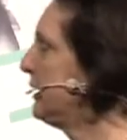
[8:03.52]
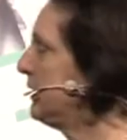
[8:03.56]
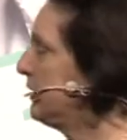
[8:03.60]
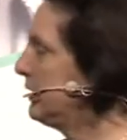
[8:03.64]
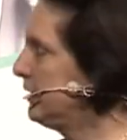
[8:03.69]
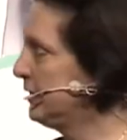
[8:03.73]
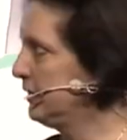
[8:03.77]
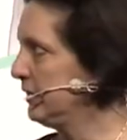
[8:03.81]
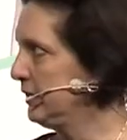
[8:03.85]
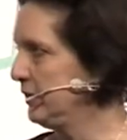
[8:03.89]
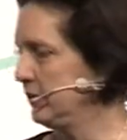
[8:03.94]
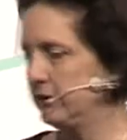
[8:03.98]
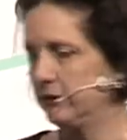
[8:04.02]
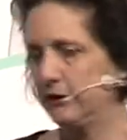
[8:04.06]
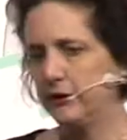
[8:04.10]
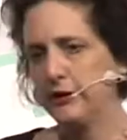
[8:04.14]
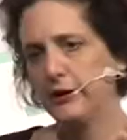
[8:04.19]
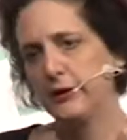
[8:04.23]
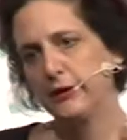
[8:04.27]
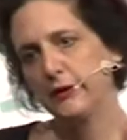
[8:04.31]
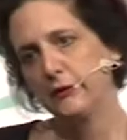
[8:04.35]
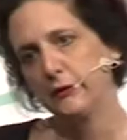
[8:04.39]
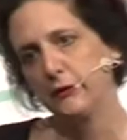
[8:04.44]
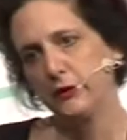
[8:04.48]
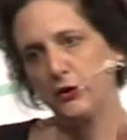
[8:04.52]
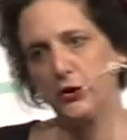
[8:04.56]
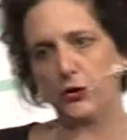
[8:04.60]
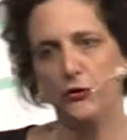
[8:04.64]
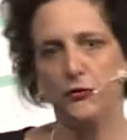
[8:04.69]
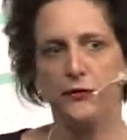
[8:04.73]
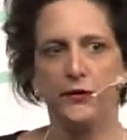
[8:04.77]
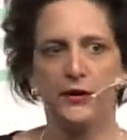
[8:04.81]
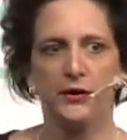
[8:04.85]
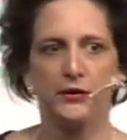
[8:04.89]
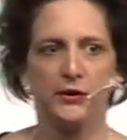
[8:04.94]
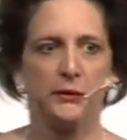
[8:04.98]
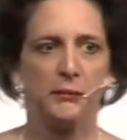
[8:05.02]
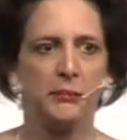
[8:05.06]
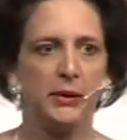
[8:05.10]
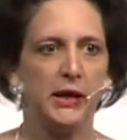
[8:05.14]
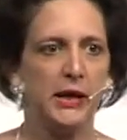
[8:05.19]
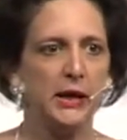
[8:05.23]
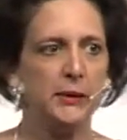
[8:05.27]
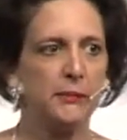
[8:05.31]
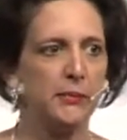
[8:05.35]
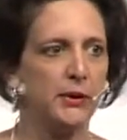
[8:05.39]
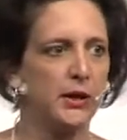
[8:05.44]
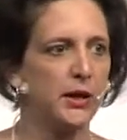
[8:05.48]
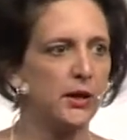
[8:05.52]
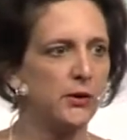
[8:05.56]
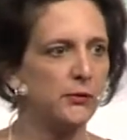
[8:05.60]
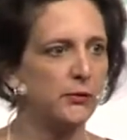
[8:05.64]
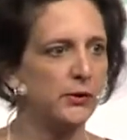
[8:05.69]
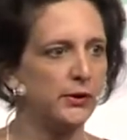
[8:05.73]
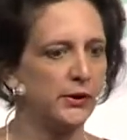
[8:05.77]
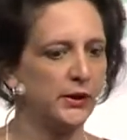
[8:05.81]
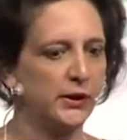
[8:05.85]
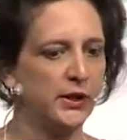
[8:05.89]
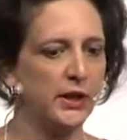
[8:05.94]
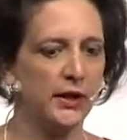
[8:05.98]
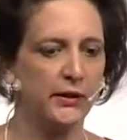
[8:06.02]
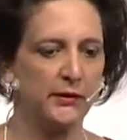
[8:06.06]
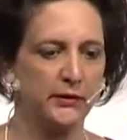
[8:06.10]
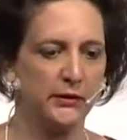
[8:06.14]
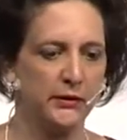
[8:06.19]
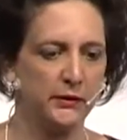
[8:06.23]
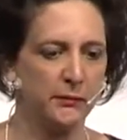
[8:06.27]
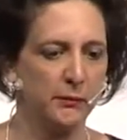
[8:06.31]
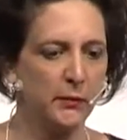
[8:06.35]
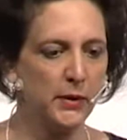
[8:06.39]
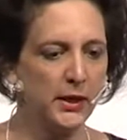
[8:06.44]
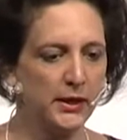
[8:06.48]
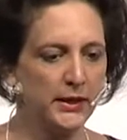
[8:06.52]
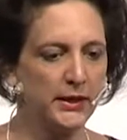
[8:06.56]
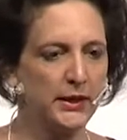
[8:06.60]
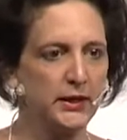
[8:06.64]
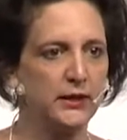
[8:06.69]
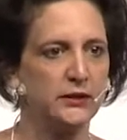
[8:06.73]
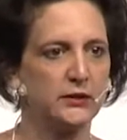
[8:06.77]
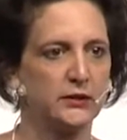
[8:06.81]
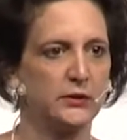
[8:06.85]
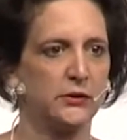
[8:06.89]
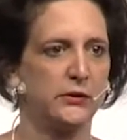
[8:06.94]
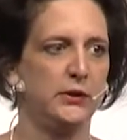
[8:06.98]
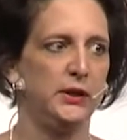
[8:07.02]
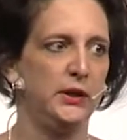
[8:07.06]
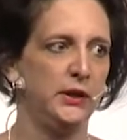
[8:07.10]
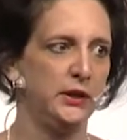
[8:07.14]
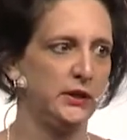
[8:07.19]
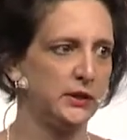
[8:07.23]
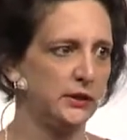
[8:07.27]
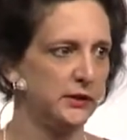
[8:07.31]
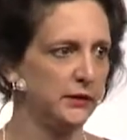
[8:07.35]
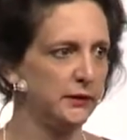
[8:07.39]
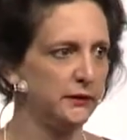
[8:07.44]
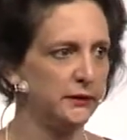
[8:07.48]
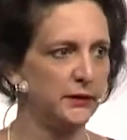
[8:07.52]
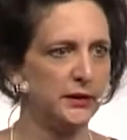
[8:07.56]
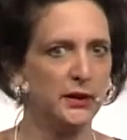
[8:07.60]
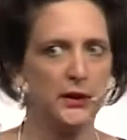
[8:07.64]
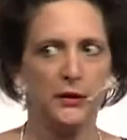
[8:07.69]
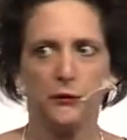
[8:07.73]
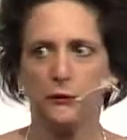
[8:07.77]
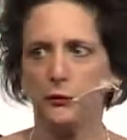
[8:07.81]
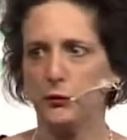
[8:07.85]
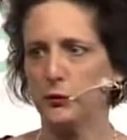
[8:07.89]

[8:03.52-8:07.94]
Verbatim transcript: He co-founded PayPal where he got the money so he could